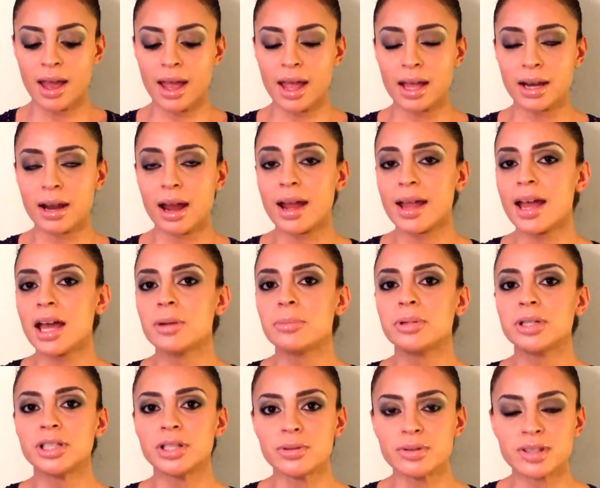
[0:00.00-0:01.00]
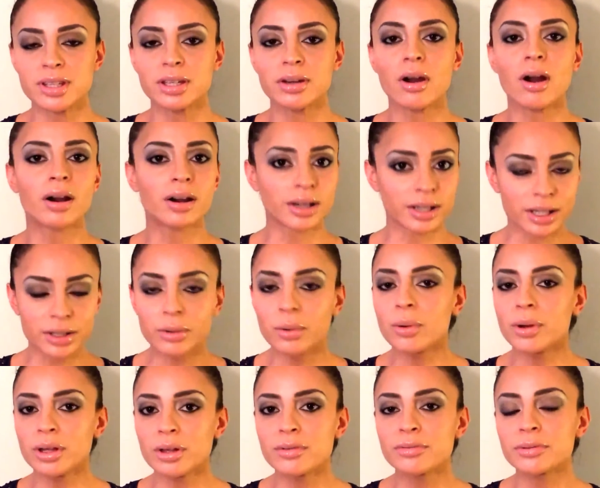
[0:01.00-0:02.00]
And I had been using argan
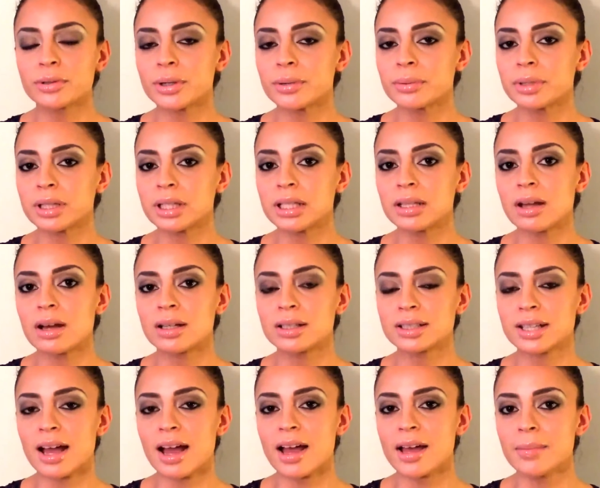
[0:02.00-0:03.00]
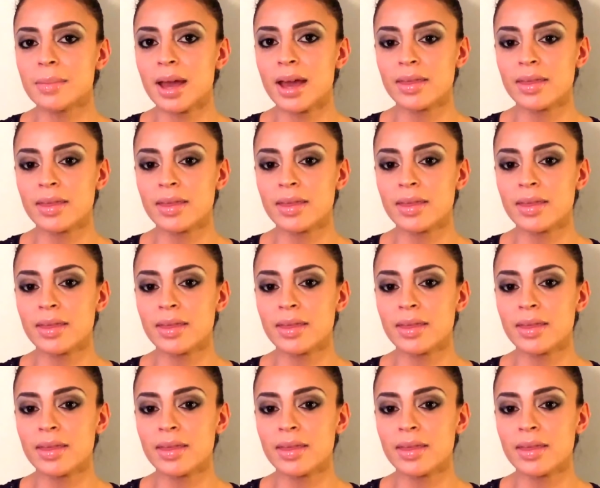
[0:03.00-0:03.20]
oil for a really long time,